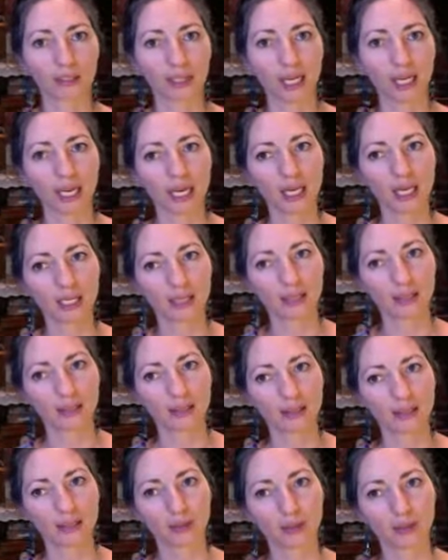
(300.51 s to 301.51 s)

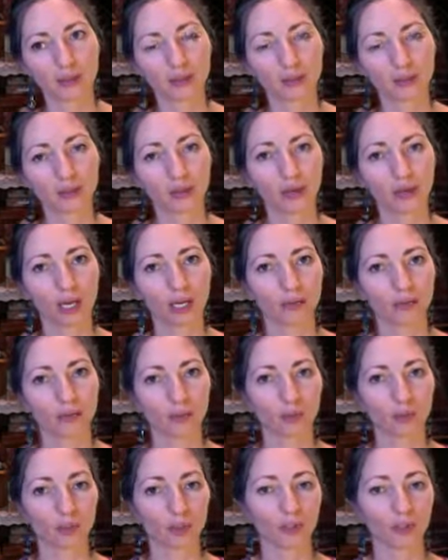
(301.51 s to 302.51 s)
slides to the left,
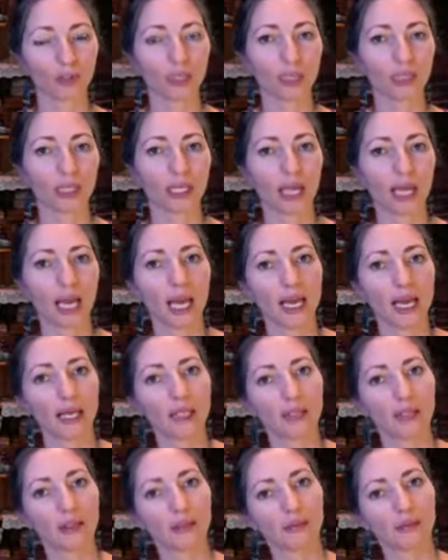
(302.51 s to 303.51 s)
especially the
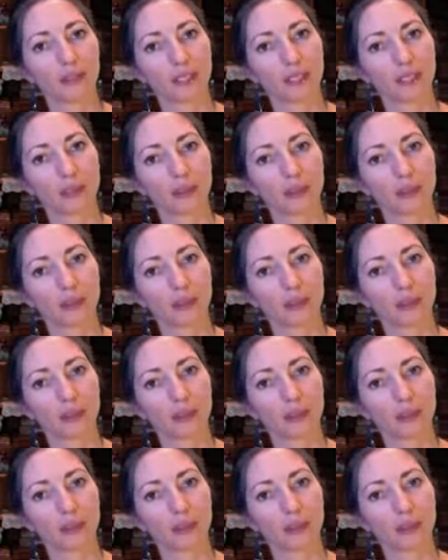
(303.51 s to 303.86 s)
end of it, the